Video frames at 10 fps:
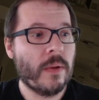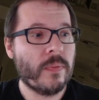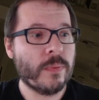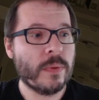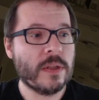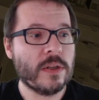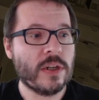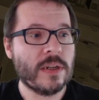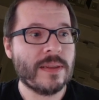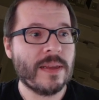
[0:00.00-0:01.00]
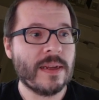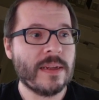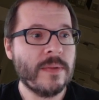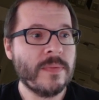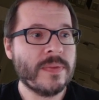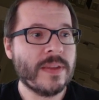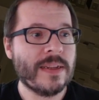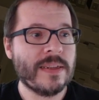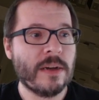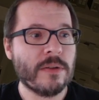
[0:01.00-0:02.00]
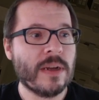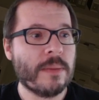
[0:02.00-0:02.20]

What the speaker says: We initiate that, and the outcome